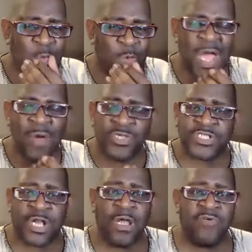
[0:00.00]
Where
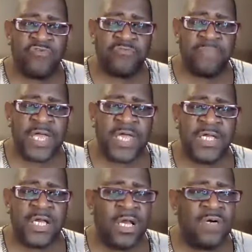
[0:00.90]
was love made?
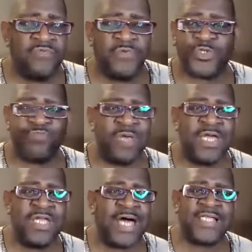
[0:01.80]
Love was
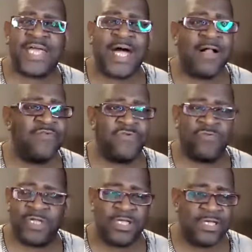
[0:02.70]
made at
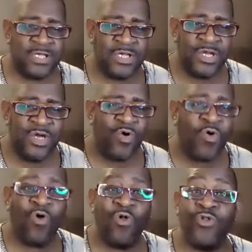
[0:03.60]
Calvary.
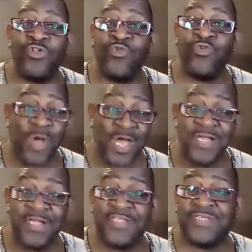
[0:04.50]
All the
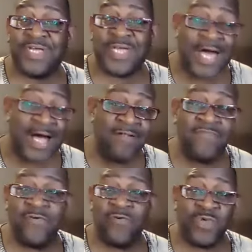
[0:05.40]
way to
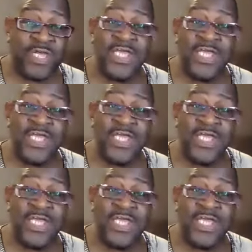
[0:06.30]
Calvary, he